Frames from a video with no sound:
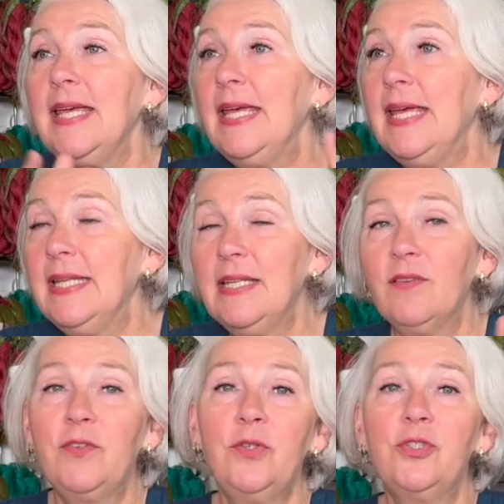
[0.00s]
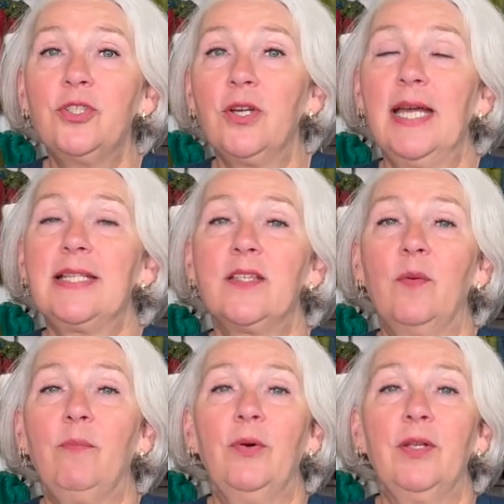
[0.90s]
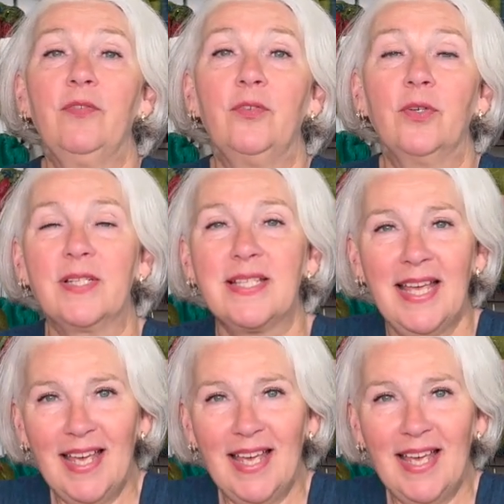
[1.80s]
in the future at some point for us.